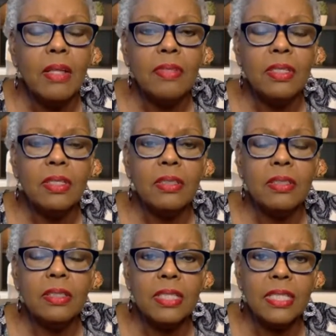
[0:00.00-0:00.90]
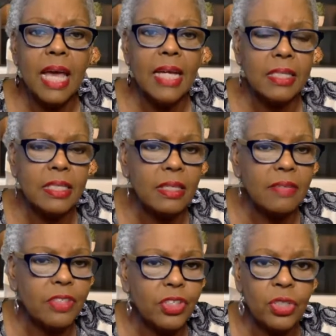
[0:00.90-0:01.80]
the status of
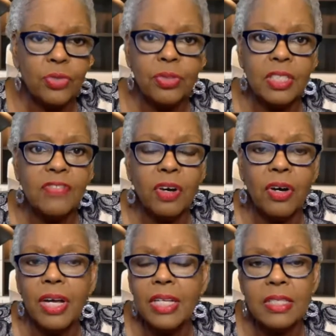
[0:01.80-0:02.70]
the children as far as